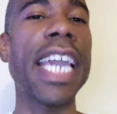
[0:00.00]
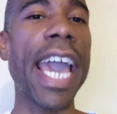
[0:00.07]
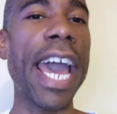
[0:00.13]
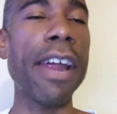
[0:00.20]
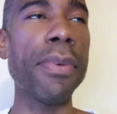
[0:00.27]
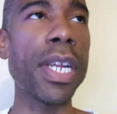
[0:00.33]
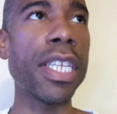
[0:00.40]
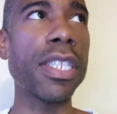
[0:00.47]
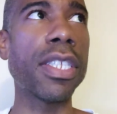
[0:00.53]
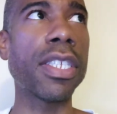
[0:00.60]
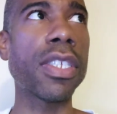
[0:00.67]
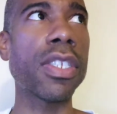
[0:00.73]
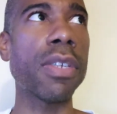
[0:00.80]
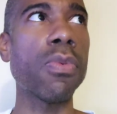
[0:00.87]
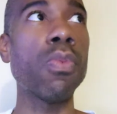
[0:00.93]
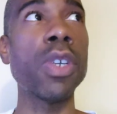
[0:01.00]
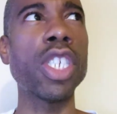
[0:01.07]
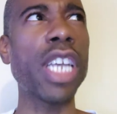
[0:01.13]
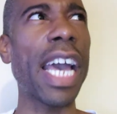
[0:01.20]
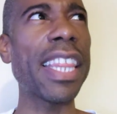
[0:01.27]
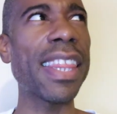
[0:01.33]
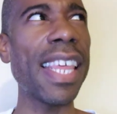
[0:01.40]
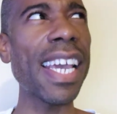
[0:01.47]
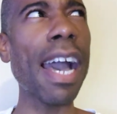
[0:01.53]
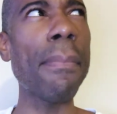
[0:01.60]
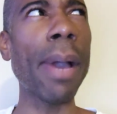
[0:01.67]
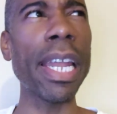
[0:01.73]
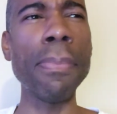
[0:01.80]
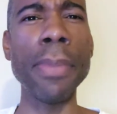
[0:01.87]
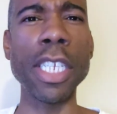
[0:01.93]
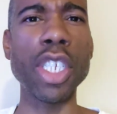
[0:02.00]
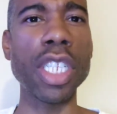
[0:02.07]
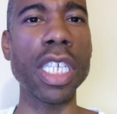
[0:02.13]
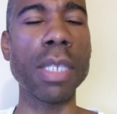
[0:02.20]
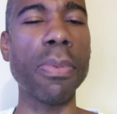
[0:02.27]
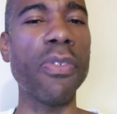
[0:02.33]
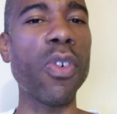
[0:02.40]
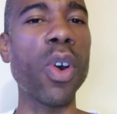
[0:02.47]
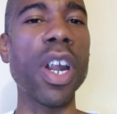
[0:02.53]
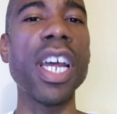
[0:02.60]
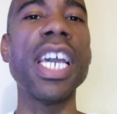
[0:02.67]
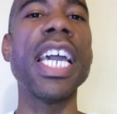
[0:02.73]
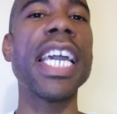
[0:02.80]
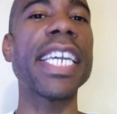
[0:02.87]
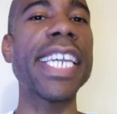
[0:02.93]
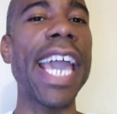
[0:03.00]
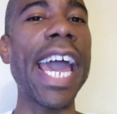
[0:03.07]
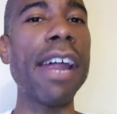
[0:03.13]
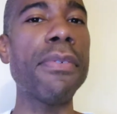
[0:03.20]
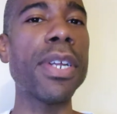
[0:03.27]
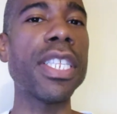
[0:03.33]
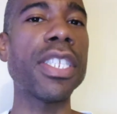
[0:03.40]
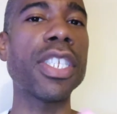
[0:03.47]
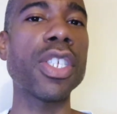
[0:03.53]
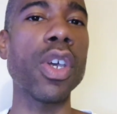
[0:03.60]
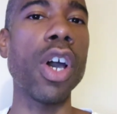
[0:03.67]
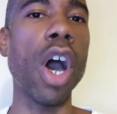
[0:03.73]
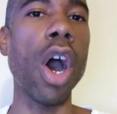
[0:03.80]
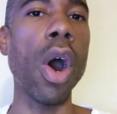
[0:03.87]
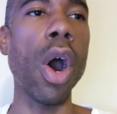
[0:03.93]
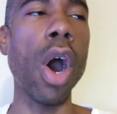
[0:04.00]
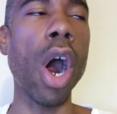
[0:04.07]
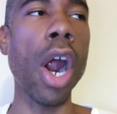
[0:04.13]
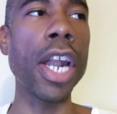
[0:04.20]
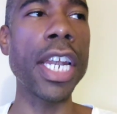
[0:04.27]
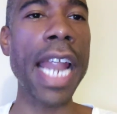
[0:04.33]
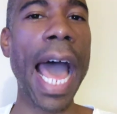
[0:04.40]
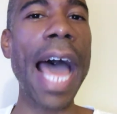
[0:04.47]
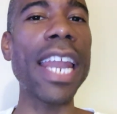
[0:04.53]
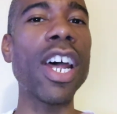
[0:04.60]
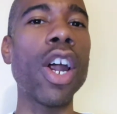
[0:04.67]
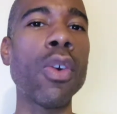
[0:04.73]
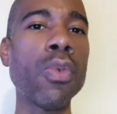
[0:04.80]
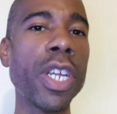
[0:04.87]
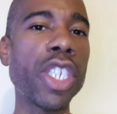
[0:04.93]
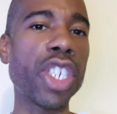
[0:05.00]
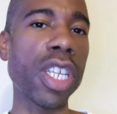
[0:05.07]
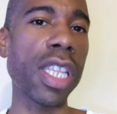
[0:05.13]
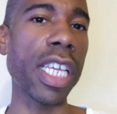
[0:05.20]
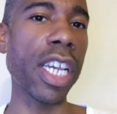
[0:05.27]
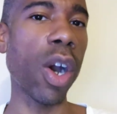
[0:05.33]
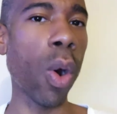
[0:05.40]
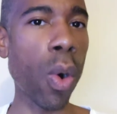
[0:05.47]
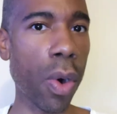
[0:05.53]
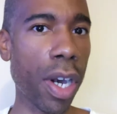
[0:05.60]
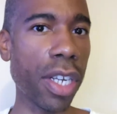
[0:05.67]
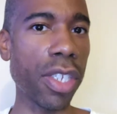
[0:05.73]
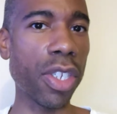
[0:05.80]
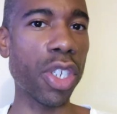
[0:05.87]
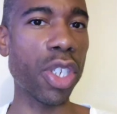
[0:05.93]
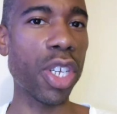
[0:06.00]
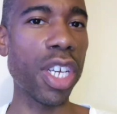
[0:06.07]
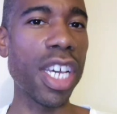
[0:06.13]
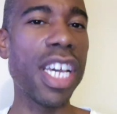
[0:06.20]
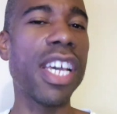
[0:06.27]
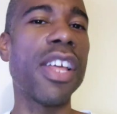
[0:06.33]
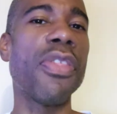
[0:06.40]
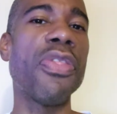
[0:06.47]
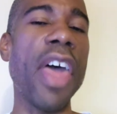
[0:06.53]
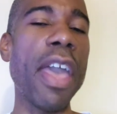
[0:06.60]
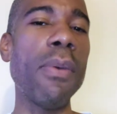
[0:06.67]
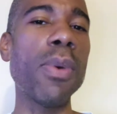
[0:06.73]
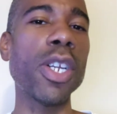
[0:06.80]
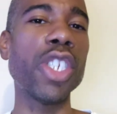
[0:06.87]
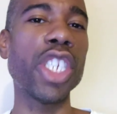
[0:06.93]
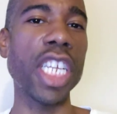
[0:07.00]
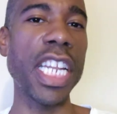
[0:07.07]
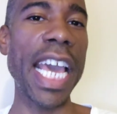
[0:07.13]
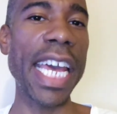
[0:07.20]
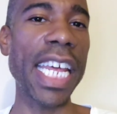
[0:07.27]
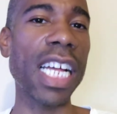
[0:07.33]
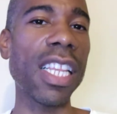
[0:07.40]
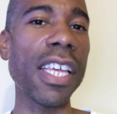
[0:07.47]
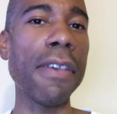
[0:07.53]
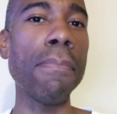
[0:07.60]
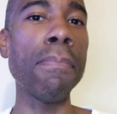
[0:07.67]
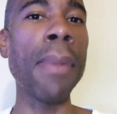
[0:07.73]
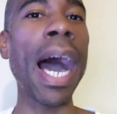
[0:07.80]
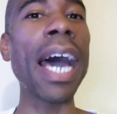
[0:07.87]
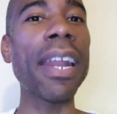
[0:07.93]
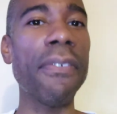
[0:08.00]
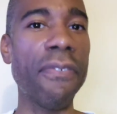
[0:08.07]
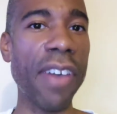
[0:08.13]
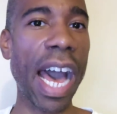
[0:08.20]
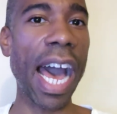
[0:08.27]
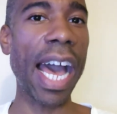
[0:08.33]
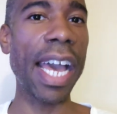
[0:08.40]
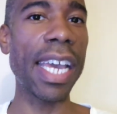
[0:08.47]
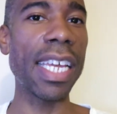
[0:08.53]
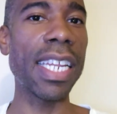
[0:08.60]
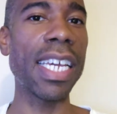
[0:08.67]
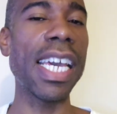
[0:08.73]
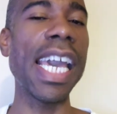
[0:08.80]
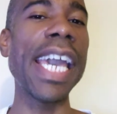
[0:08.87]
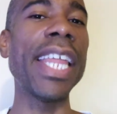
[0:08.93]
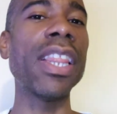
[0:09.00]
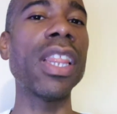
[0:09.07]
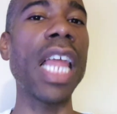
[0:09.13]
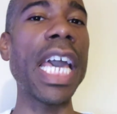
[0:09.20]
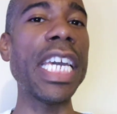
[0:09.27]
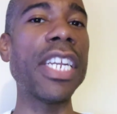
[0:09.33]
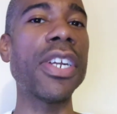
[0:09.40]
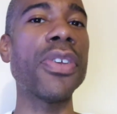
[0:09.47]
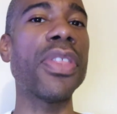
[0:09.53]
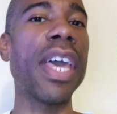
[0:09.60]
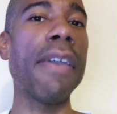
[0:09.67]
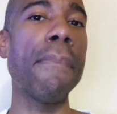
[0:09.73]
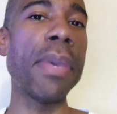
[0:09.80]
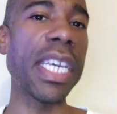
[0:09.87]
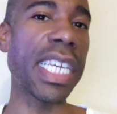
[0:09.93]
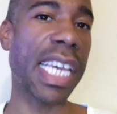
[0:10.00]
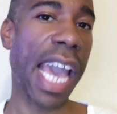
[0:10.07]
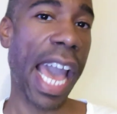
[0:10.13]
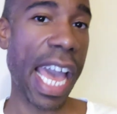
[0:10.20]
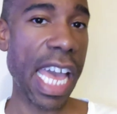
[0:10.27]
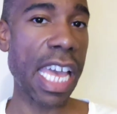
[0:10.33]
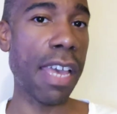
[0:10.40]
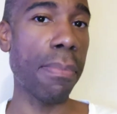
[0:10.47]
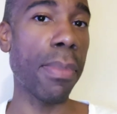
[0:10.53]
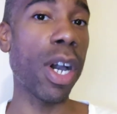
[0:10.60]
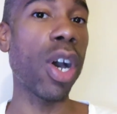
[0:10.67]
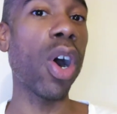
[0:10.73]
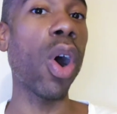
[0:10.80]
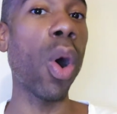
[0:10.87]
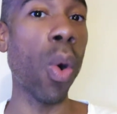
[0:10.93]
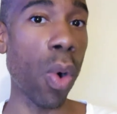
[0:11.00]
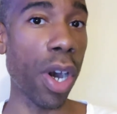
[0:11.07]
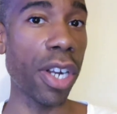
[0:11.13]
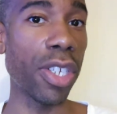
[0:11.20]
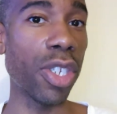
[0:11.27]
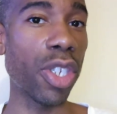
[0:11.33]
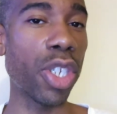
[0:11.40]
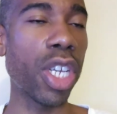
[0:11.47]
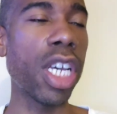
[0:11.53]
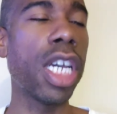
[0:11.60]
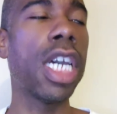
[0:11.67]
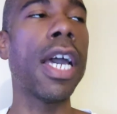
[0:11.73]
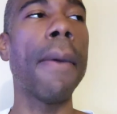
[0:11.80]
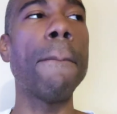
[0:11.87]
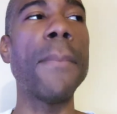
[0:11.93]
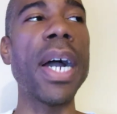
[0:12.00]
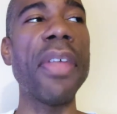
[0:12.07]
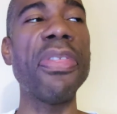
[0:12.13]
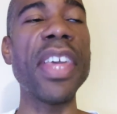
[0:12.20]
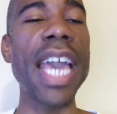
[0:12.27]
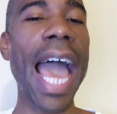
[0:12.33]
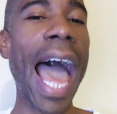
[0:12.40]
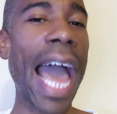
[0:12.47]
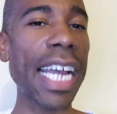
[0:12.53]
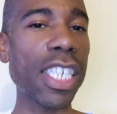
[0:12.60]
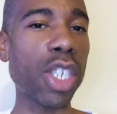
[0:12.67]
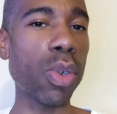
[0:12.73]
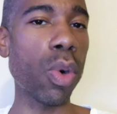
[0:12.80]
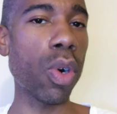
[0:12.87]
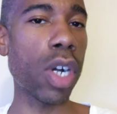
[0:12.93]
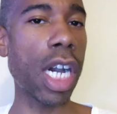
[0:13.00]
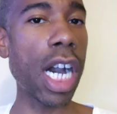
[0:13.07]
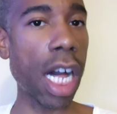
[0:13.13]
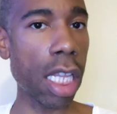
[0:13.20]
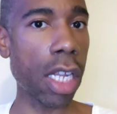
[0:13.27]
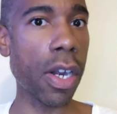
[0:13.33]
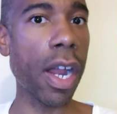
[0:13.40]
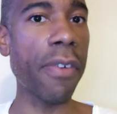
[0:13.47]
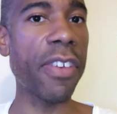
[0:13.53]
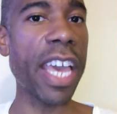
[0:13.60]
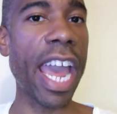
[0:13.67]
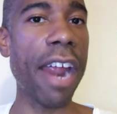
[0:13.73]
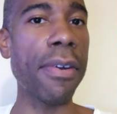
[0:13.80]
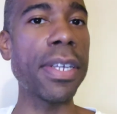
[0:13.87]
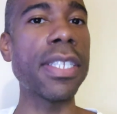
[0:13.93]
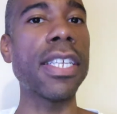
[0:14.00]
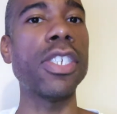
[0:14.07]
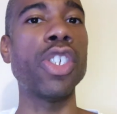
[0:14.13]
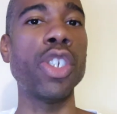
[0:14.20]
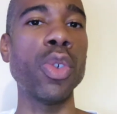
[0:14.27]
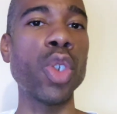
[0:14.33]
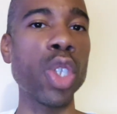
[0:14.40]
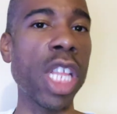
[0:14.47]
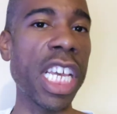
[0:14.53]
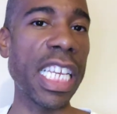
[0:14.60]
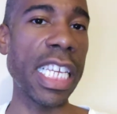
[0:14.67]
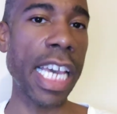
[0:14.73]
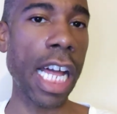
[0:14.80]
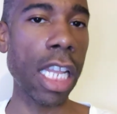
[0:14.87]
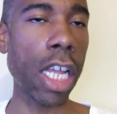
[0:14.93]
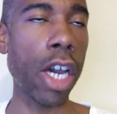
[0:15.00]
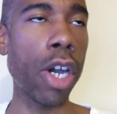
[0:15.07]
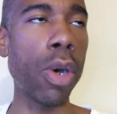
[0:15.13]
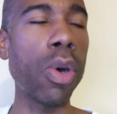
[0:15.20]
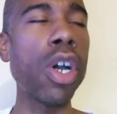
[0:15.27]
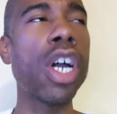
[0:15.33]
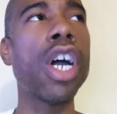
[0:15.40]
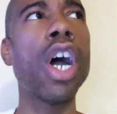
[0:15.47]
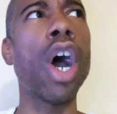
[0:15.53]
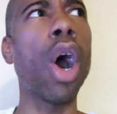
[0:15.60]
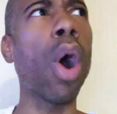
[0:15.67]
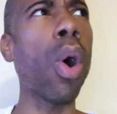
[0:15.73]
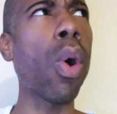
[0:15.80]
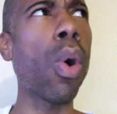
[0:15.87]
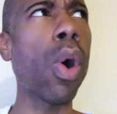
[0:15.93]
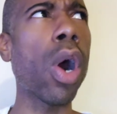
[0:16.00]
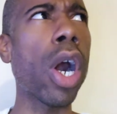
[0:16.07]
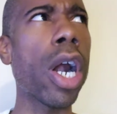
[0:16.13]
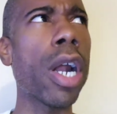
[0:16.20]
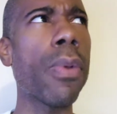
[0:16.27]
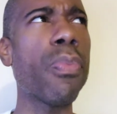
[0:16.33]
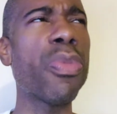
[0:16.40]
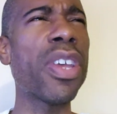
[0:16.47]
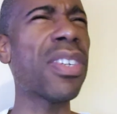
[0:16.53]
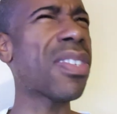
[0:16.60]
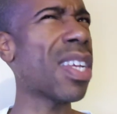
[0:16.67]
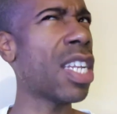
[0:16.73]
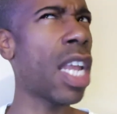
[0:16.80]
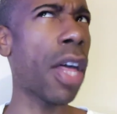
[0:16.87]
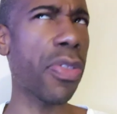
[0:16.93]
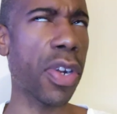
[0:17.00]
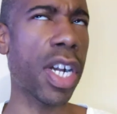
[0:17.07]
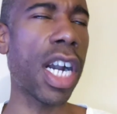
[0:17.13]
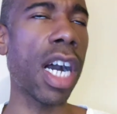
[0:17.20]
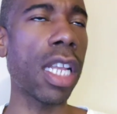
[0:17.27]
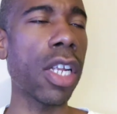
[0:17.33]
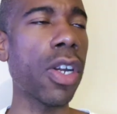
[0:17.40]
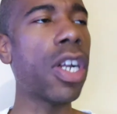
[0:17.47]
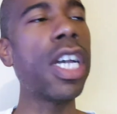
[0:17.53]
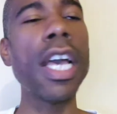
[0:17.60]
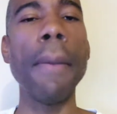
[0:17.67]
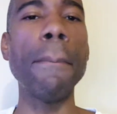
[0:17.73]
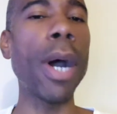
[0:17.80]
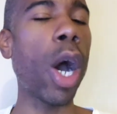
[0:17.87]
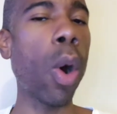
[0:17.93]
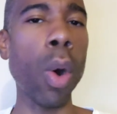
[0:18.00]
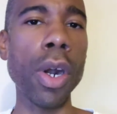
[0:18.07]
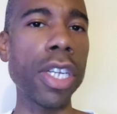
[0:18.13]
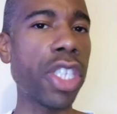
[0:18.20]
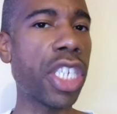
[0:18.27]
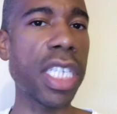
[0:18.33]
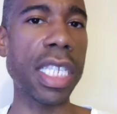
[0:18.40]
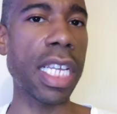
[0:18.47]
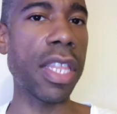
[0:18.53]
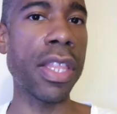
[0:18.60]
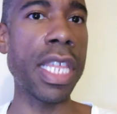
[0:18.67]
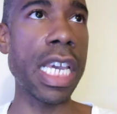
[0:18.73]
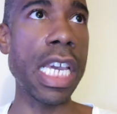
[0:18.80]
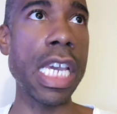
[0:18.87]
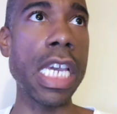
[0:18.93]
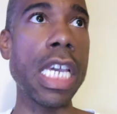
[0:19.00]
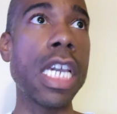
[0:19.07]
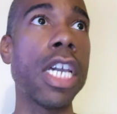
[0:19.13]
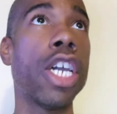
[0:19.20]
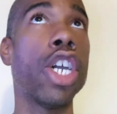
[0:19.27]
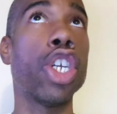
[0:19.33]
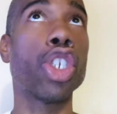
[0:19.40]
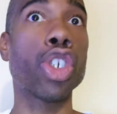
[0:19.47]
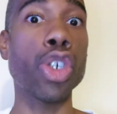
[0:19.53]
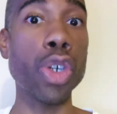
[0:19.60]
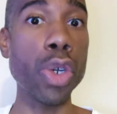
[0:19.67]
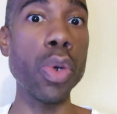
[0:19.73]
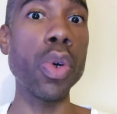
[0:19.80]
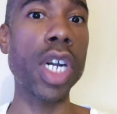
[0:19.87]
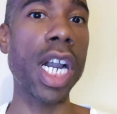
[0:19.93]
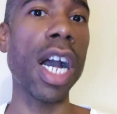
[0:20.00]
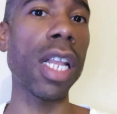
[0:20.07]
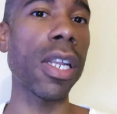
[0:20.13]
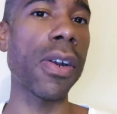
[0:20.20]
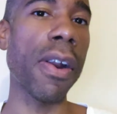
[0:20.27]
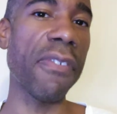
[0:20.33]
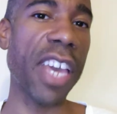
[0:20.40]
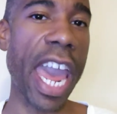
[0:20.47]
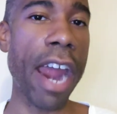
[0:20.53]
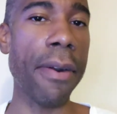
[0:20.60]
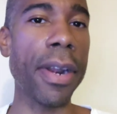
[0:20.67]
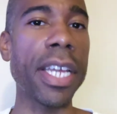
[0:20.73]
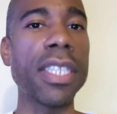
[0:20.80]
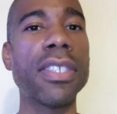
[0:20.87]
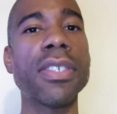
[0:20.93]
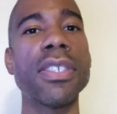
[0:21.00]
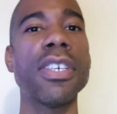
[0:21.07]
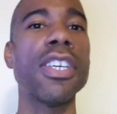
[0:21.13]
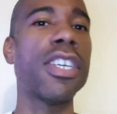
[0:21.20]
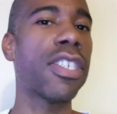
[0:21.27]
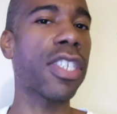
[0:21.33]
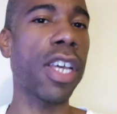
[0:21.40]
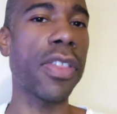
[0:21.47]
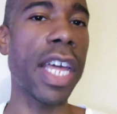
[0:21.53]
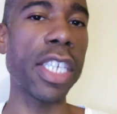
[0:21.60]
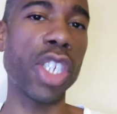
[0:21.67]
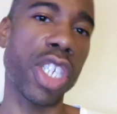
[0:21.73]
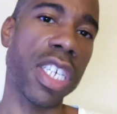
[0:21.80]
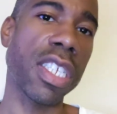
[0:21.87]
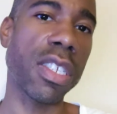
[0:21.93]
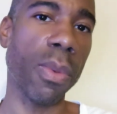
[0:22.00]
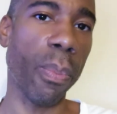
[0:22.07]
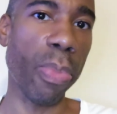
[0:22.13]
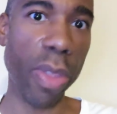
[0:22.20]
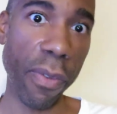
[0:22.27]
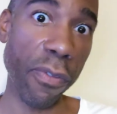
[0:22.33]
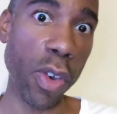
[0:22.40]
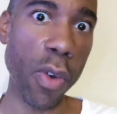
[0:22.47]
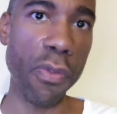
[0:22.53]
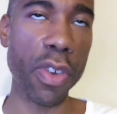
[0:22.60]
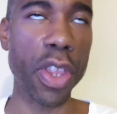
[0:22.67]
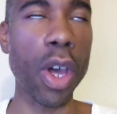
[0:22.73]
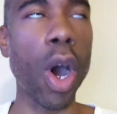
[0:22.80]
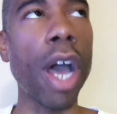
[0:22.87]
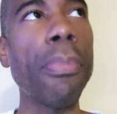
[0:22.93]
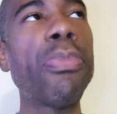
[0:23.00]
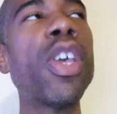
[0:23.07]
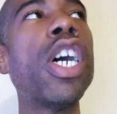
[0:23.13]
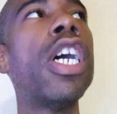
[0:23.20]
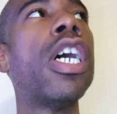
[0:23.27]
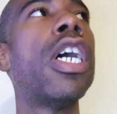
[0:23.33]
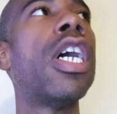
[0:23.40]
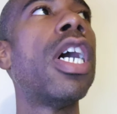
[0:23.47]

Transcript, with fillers: Carrots, which I think I might have mentioned this before, carrots are not originally orange. They were genetically modified and later they became orange. But the actual color of carrots is usually yellow or there's another color. But orange isn't the true color of carrots. So that's just food for thought.